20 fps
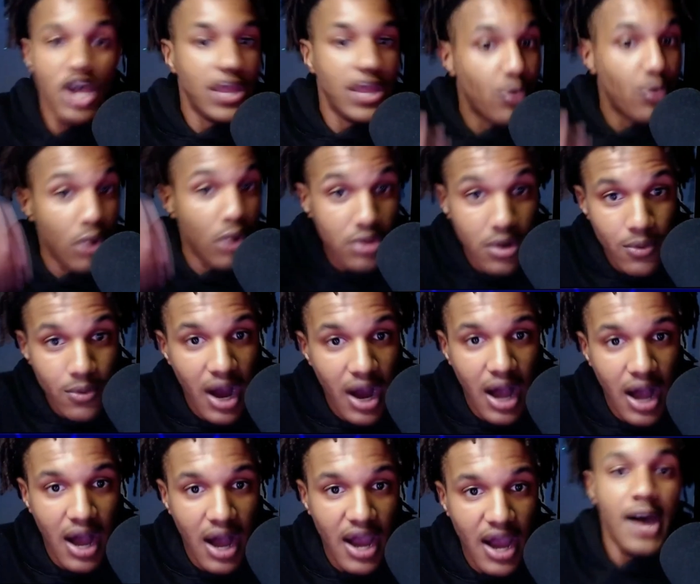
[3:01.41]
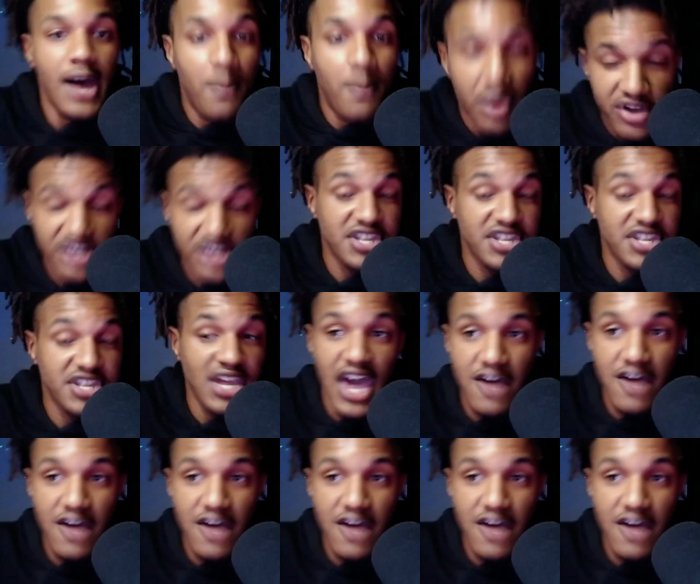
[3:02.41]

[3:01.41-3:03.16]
You want to know why? Because they have